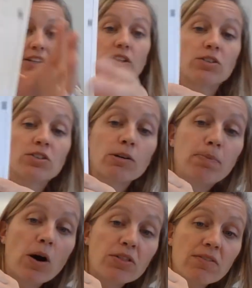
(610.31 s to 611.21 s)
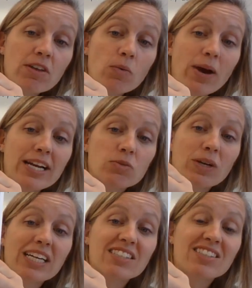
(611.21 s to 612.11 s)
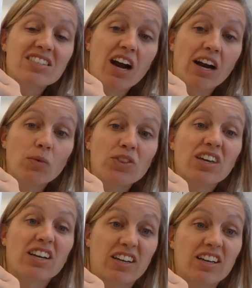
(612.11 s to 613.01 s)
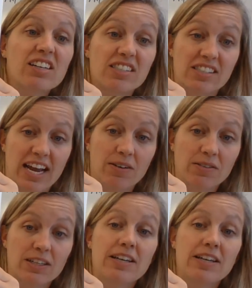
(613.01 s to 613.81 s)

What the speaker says: Those are both of the ways we can start with the k sound.